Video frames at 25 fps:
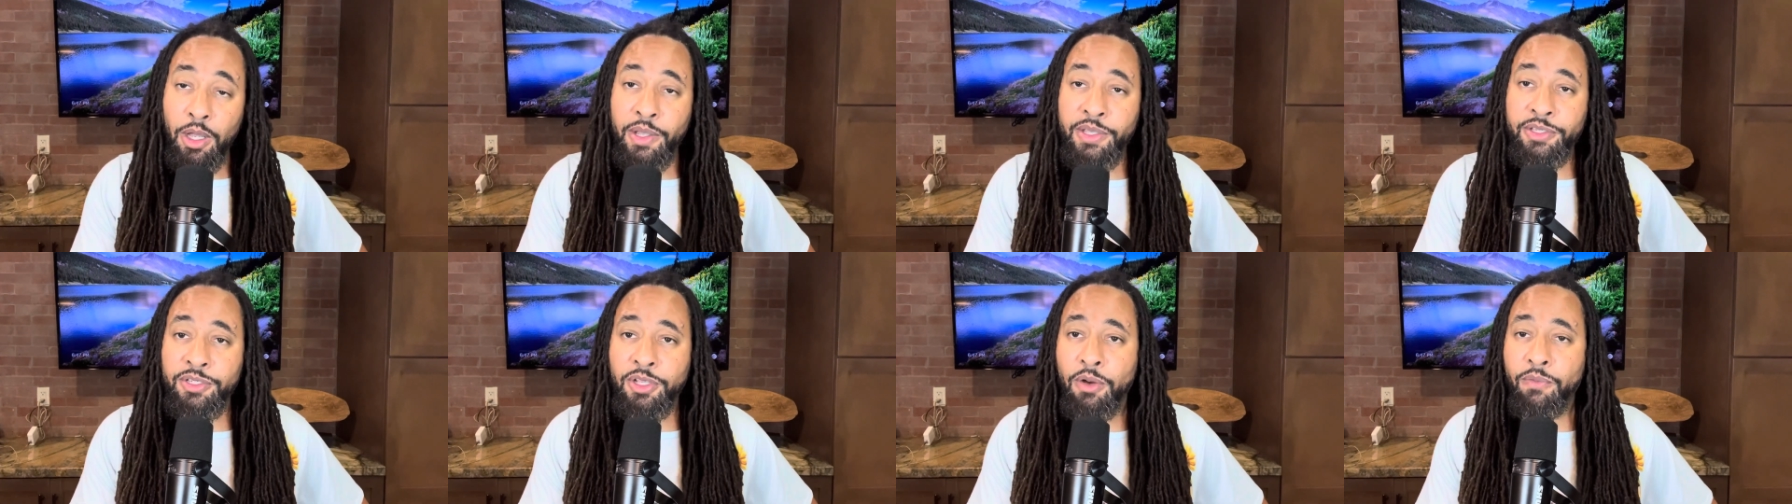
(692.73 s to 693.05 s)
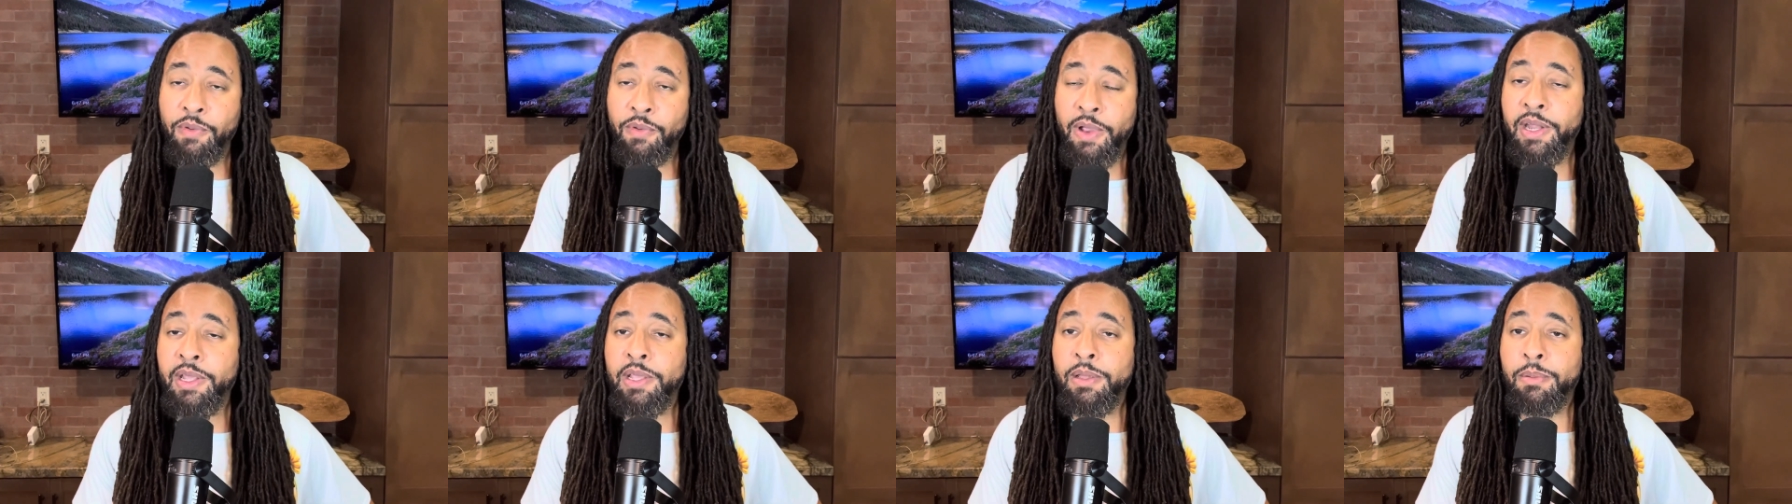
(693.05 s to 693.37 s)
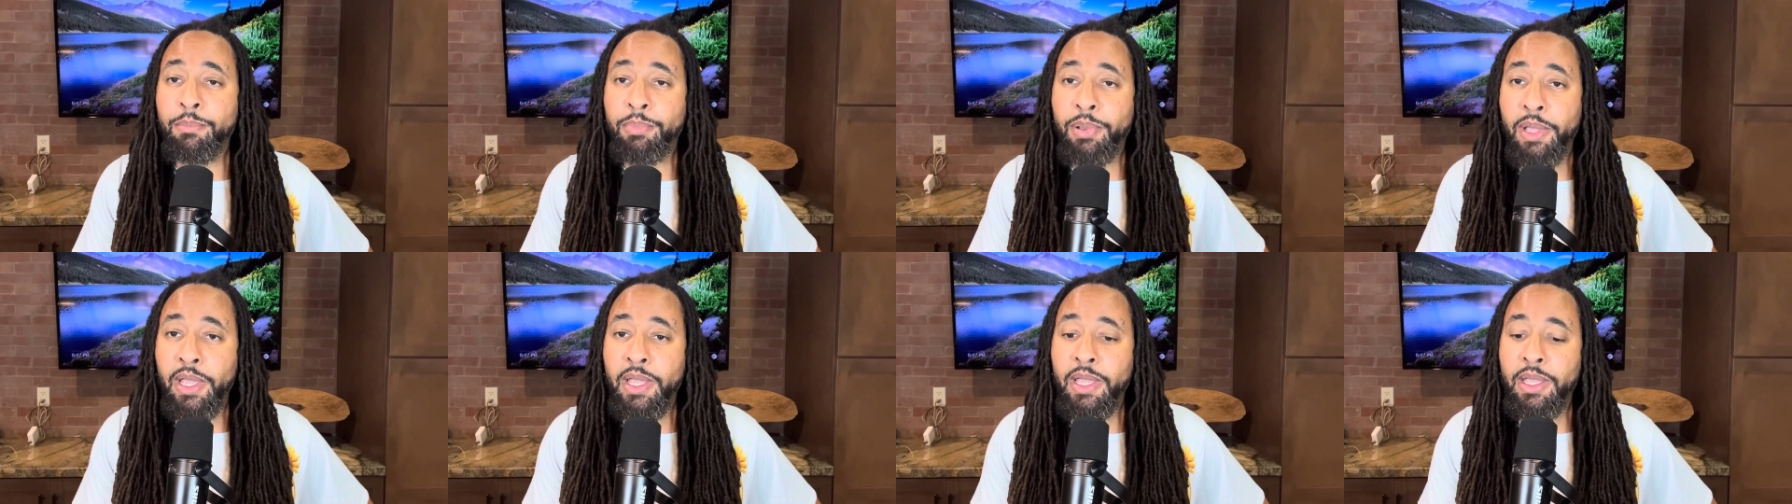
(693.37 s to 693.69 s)
he's already
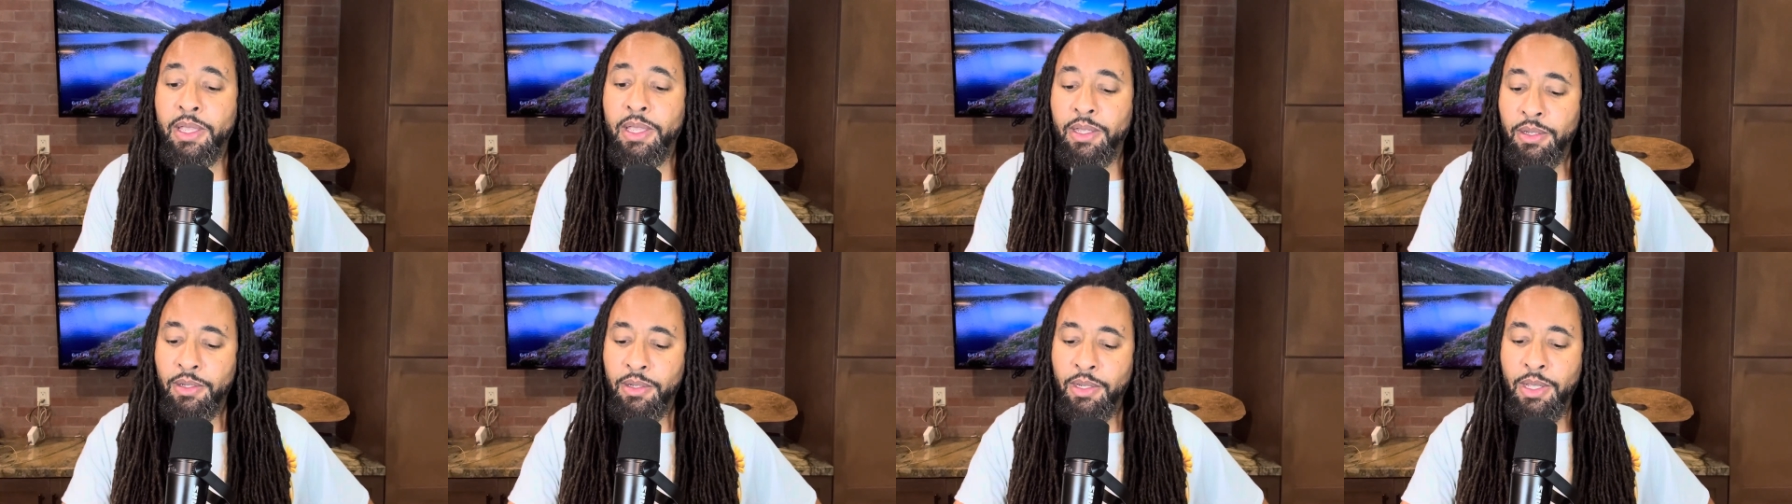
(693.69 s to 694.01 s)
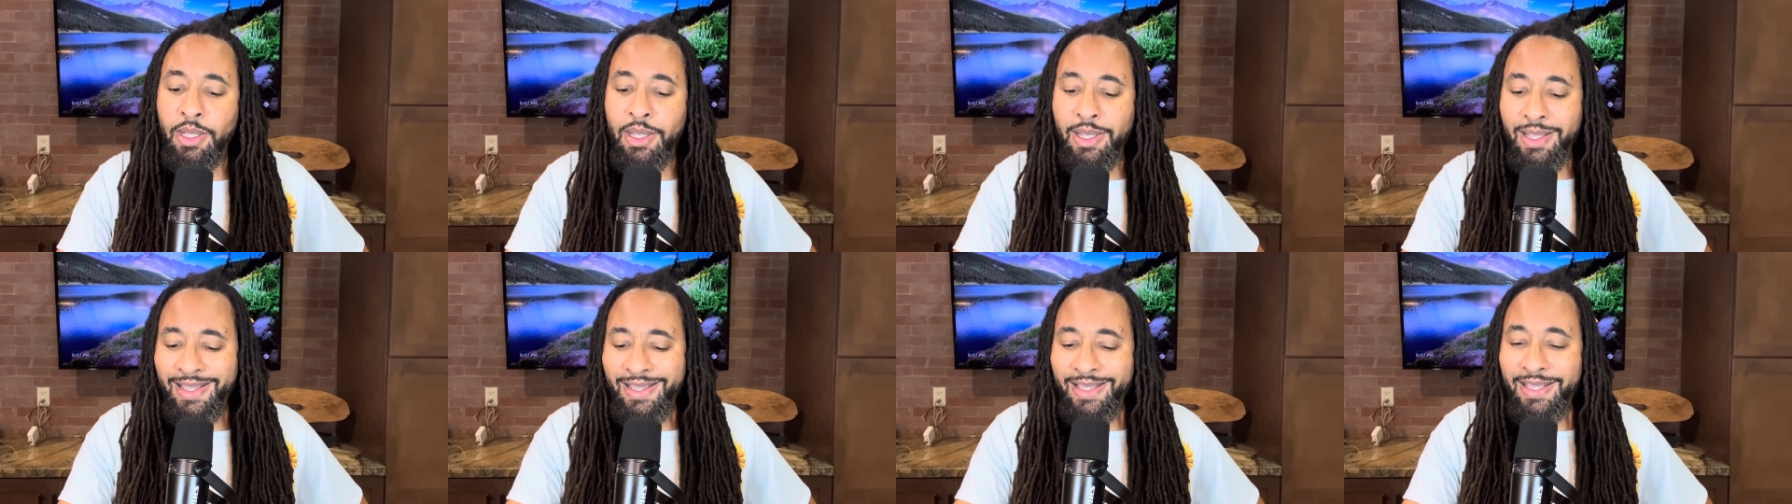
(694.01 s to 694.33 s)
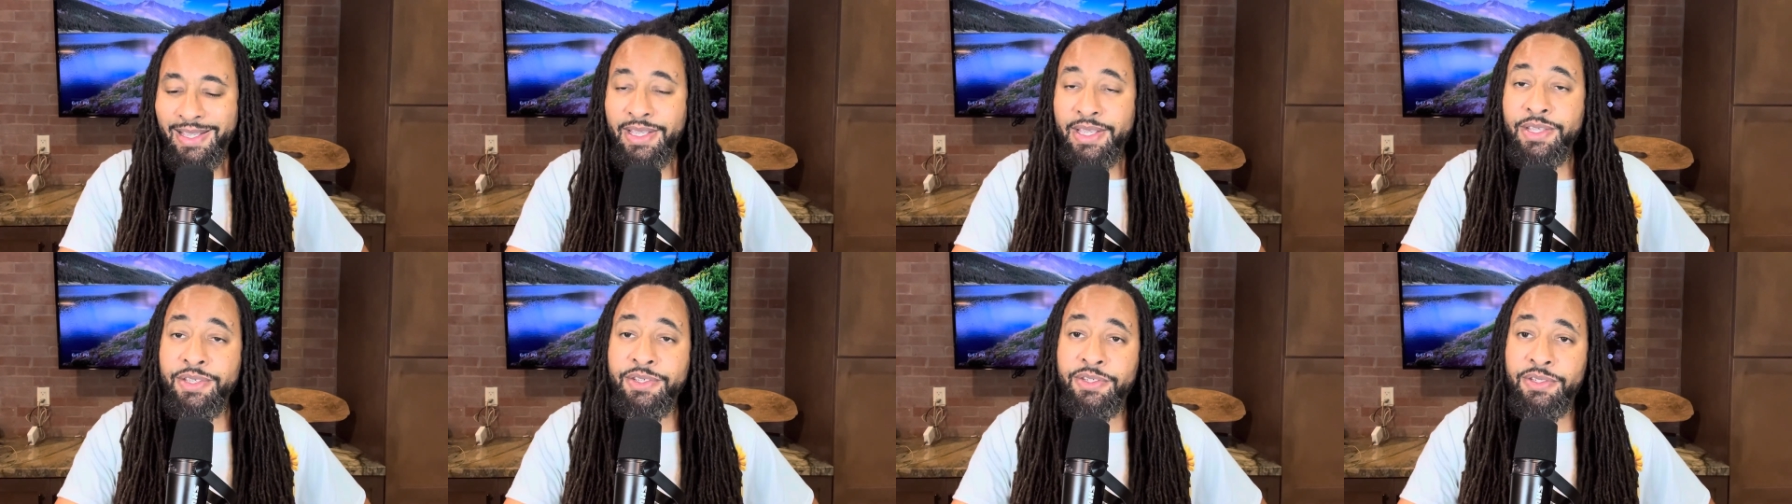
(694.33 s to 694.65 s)
in pain.
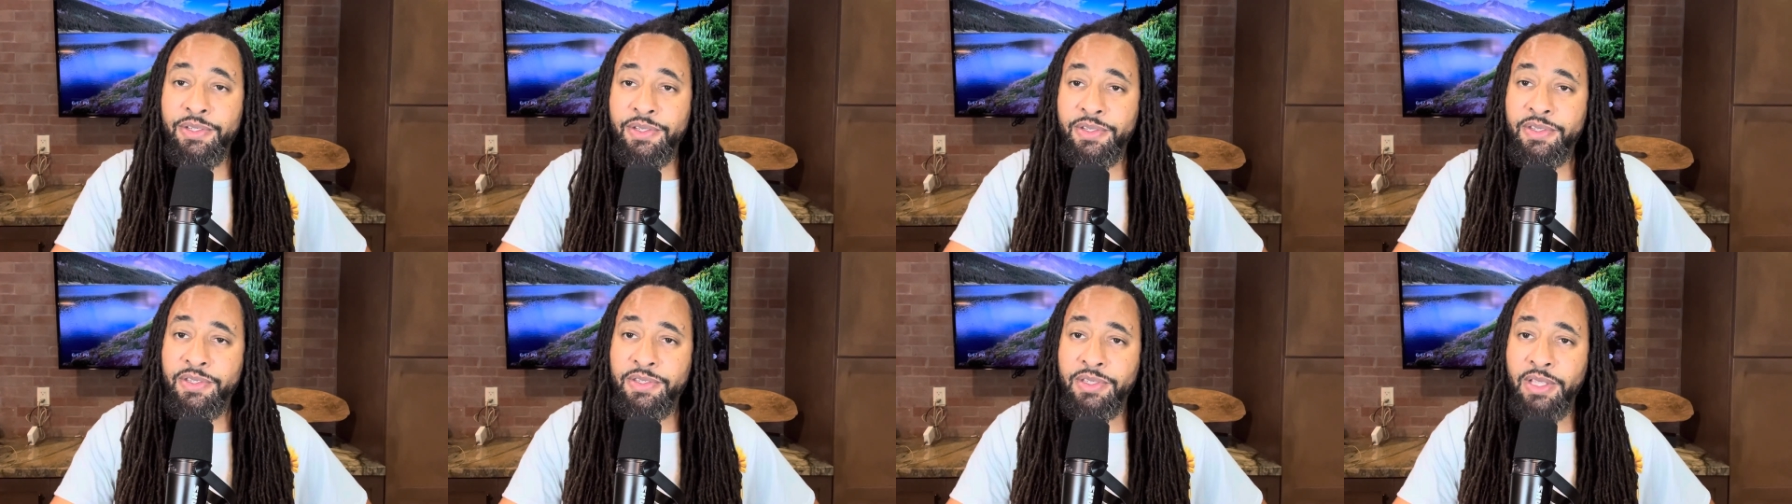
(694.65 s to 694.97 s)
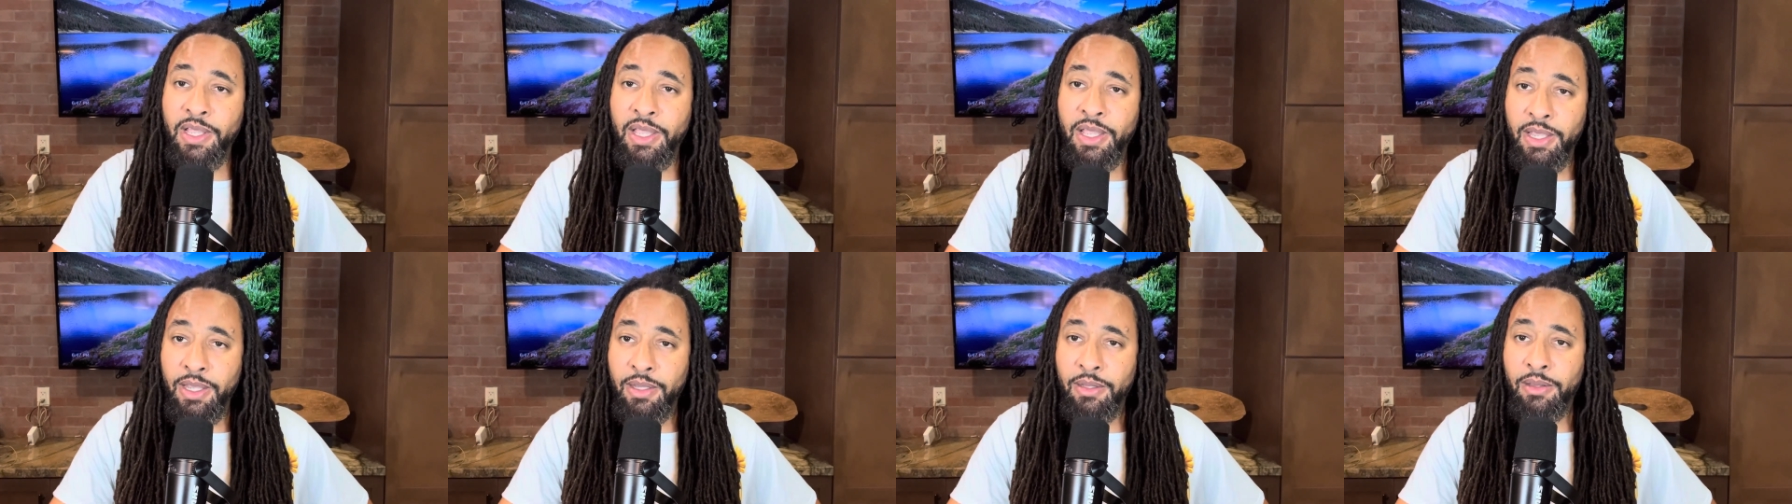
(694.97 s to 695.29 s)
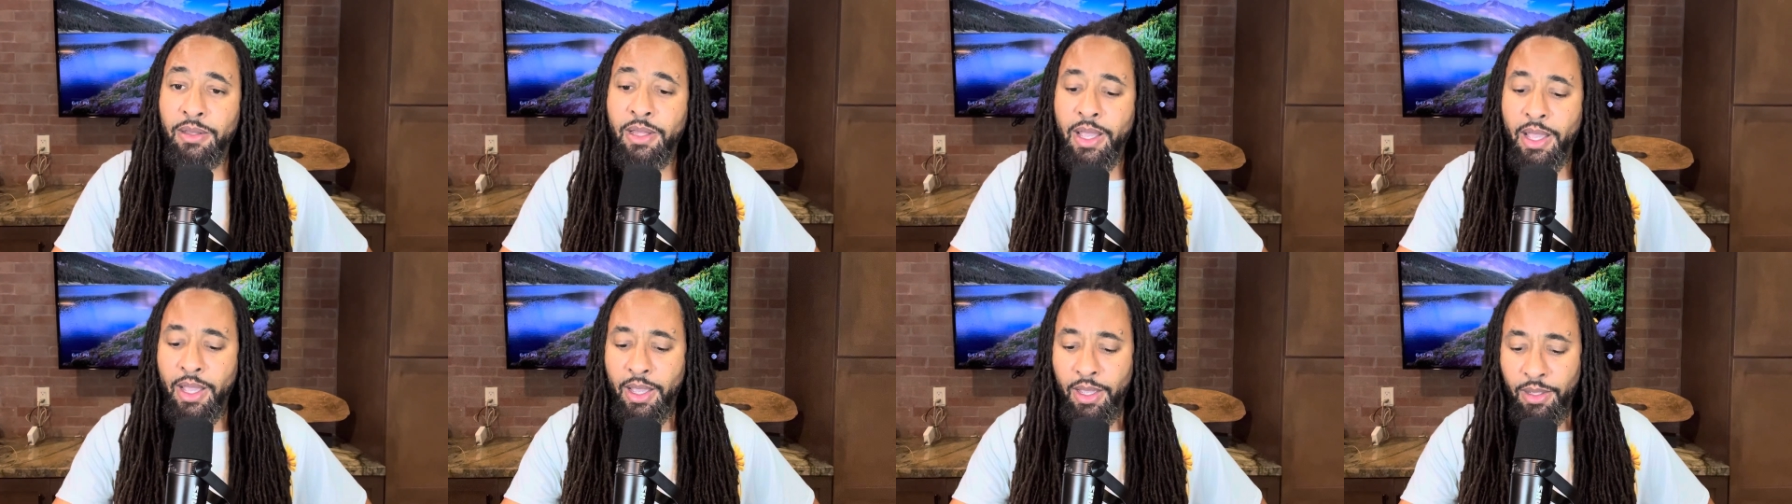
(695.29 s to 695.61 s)
He's just saying
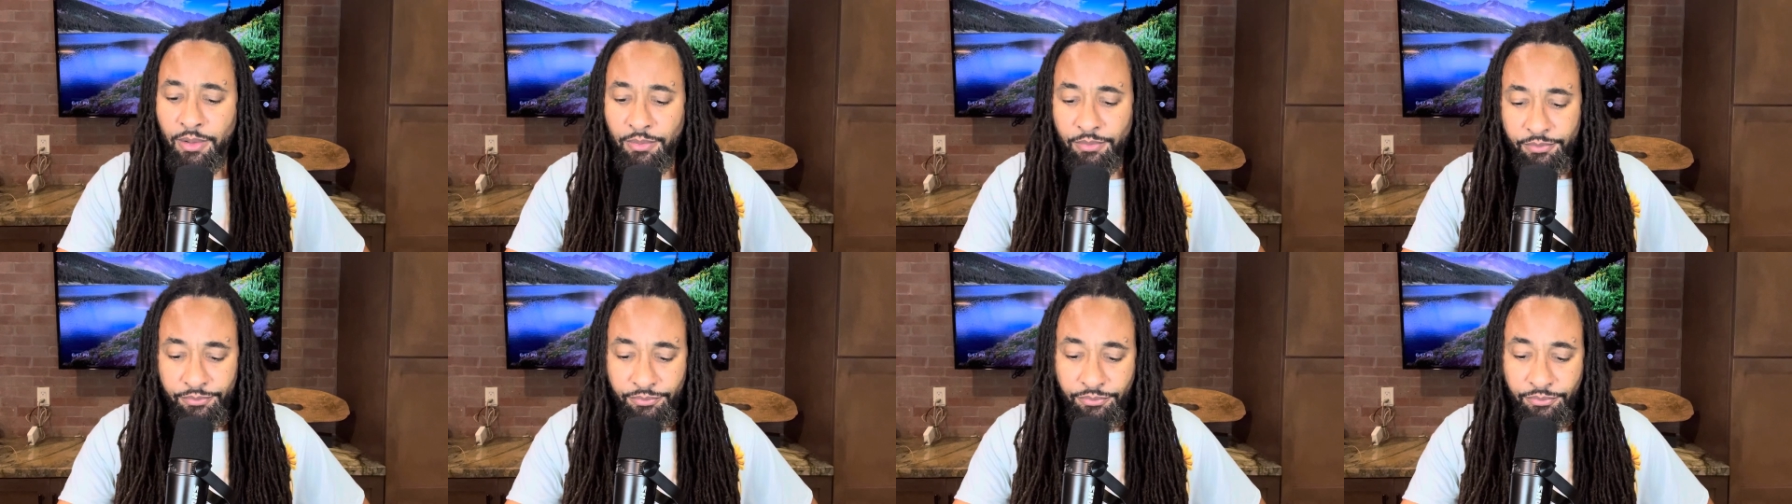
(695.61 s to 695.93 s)
that